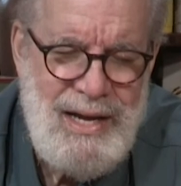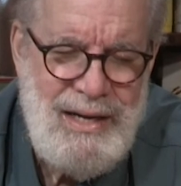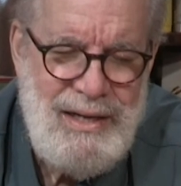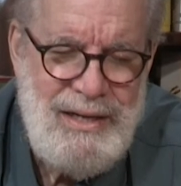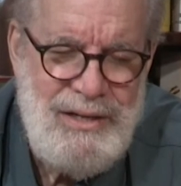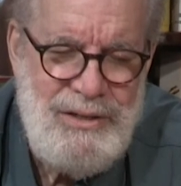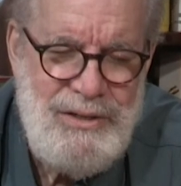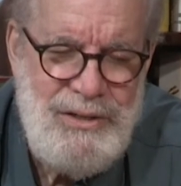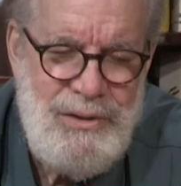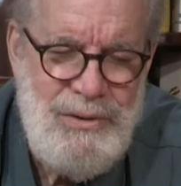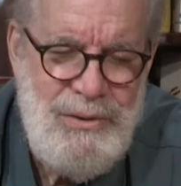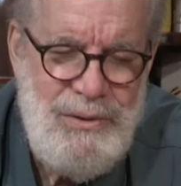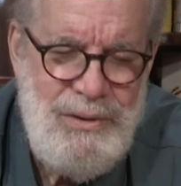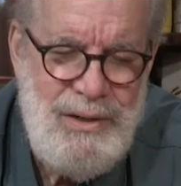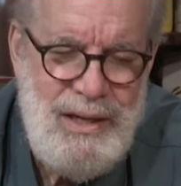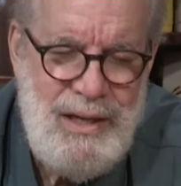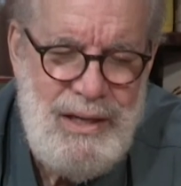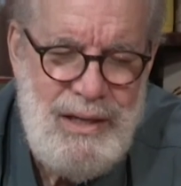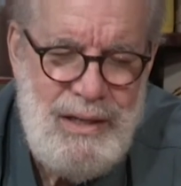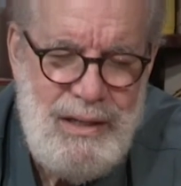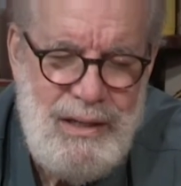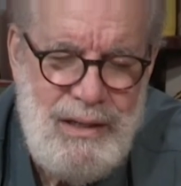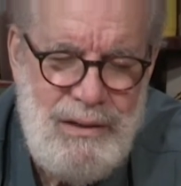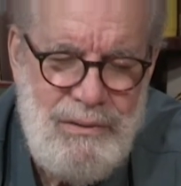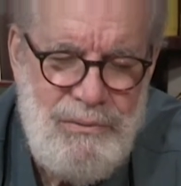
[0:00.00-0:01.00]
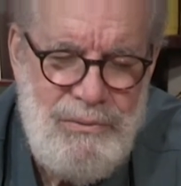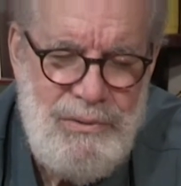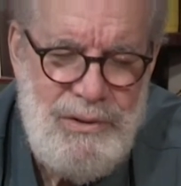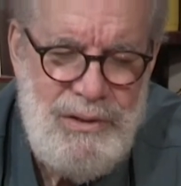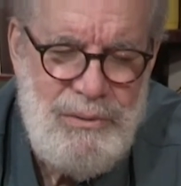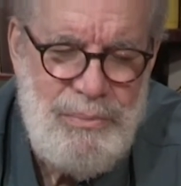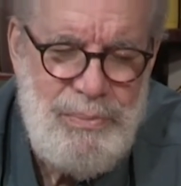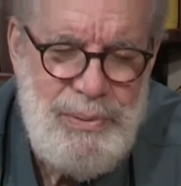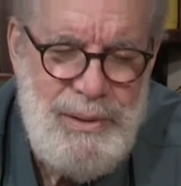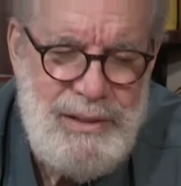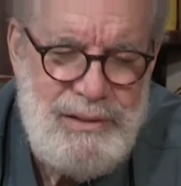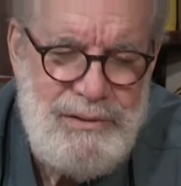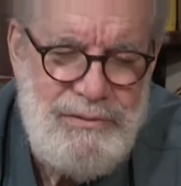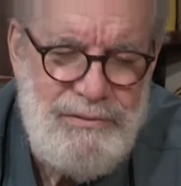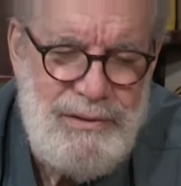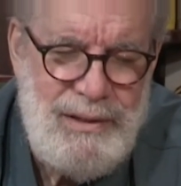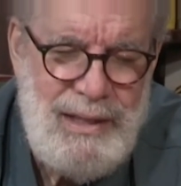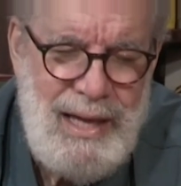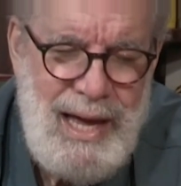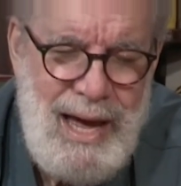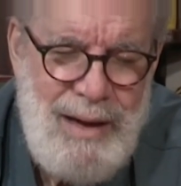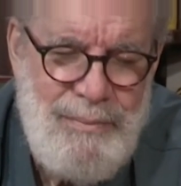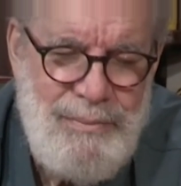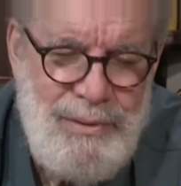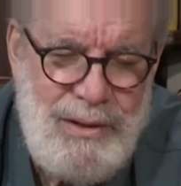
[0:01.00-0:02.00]
do get a real piece of
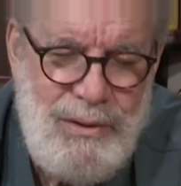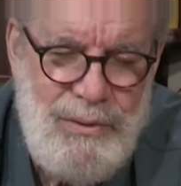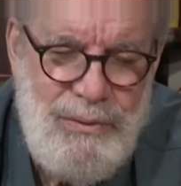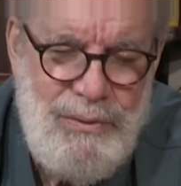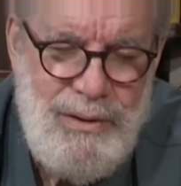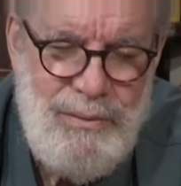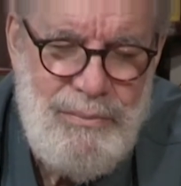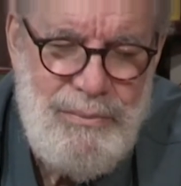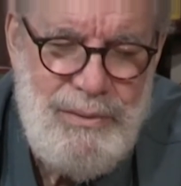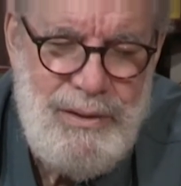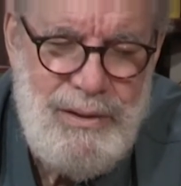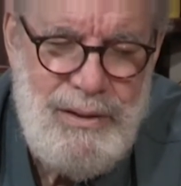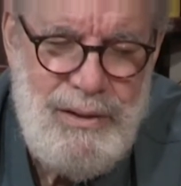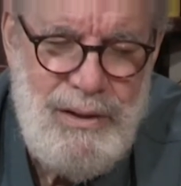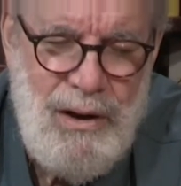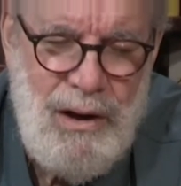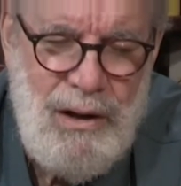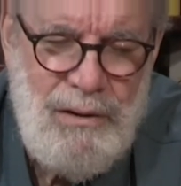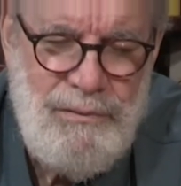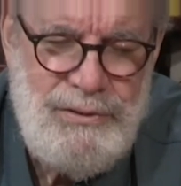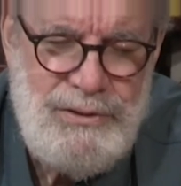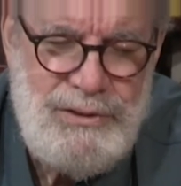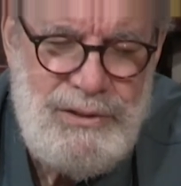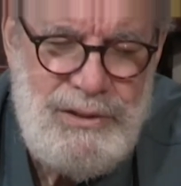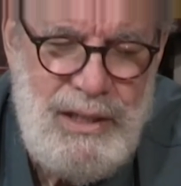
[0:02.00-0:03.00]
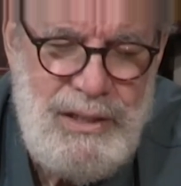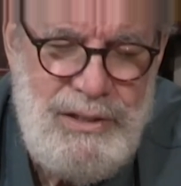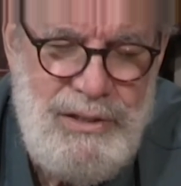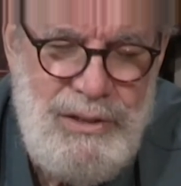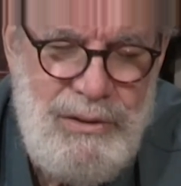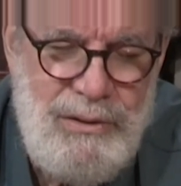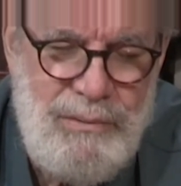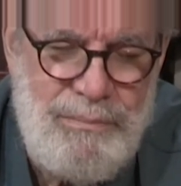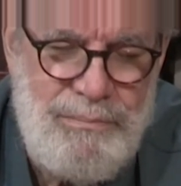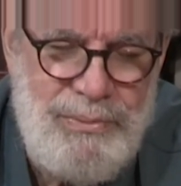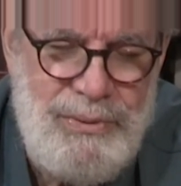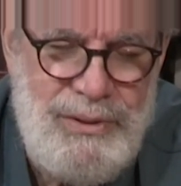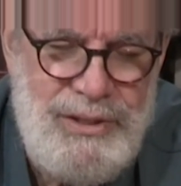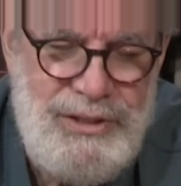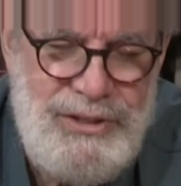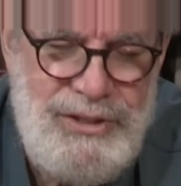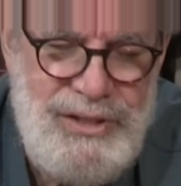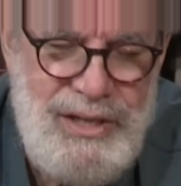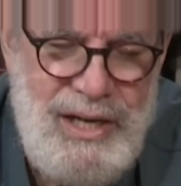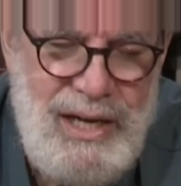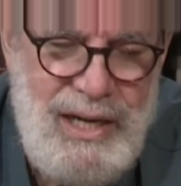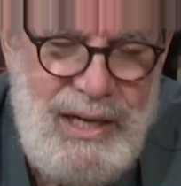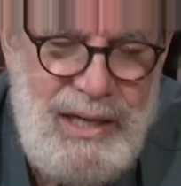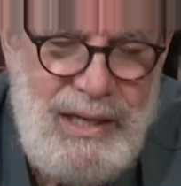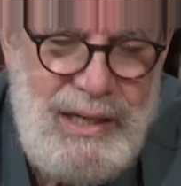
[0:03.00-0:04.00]
lab equipment, all of a sudden you
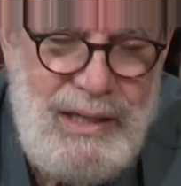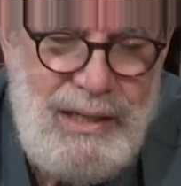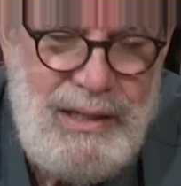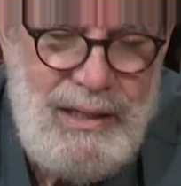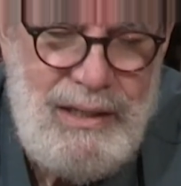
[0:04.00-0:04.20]
appreciate it.